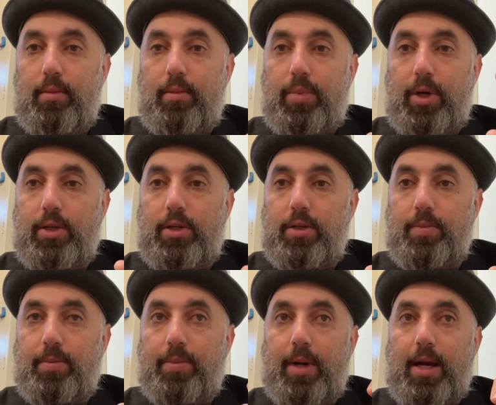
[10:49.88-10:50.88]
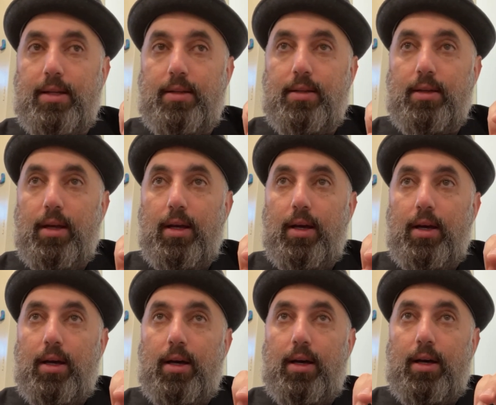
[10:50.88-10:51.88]
purchase price
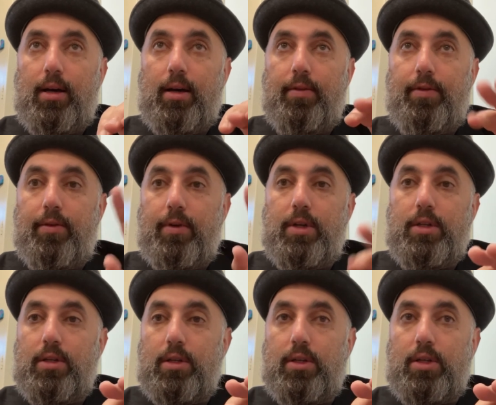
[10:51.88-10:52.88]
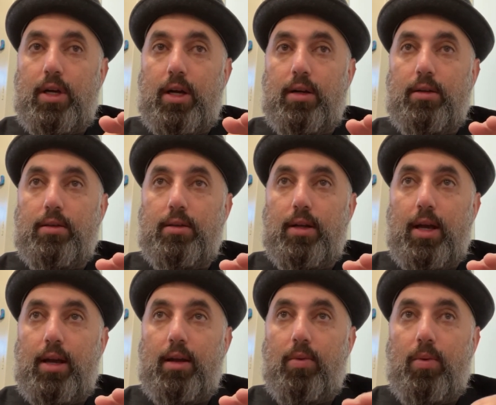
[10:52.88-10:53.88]
of three shares,
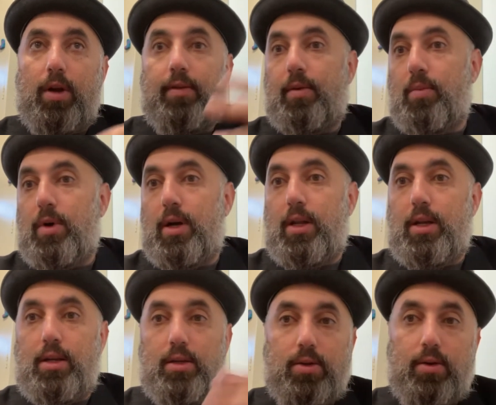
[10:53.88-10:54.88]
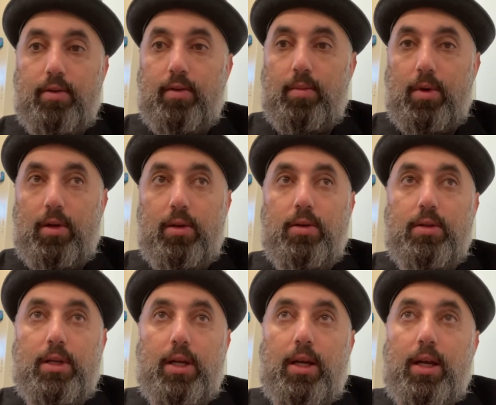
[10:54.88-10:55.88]
and one of them won and two of them are
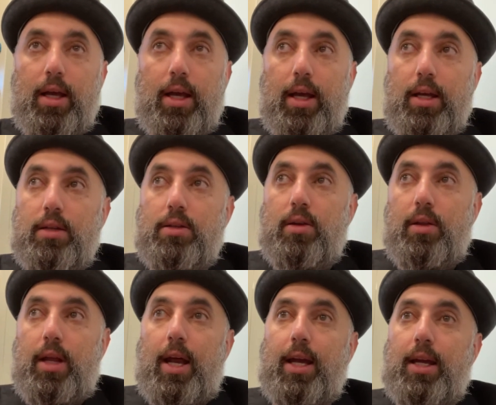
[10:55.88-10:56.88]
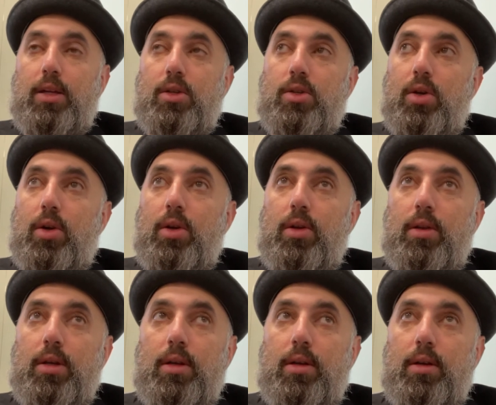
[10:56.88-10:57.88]
losing, so that I can show you
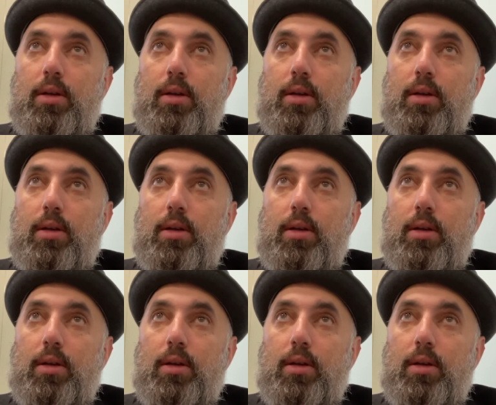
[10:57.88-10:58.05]
the